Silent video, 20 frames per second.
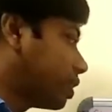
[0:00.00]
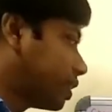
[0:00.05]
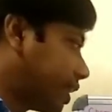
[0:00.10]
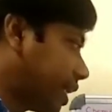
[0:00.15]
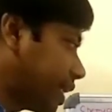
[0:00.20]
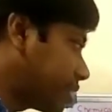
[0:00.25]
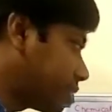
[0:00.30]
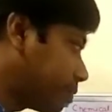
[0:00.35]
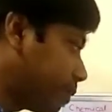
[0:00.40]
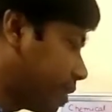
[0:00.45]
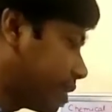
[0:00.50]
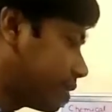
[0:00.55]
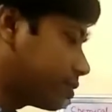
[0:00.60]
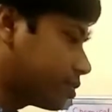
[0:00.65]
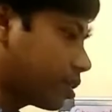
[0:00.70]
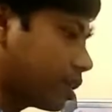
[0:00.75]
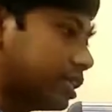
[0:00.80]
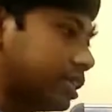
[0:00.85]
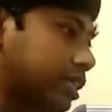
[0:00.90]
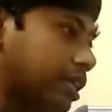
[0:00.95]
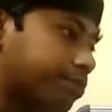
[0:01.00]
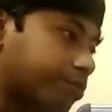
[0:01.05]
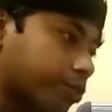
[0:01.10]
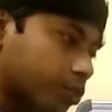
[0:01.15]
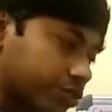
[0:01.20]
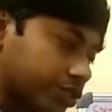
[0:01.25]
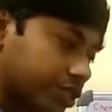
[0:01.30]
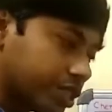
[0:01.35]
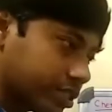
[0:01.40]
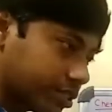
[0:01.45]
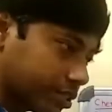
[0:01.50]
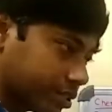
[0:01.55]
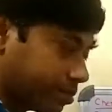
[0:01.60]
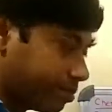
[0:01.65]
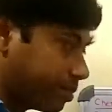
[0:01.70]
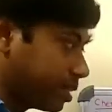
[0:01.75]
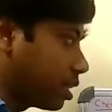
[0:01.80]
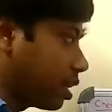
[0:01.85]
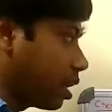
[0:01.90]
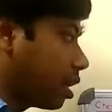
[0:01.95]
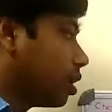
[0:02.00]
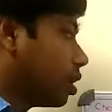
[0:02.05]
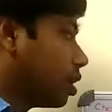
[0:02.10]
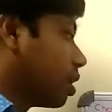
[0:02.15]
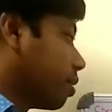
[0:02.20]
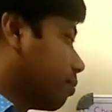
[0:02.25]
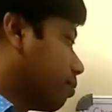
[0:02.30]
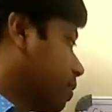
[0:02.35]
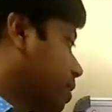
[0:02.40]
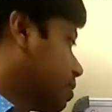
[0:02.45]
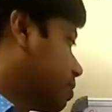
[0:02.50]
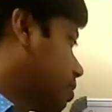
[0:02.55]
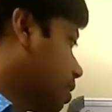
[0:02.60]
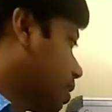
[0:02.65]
takes place in the proceeds means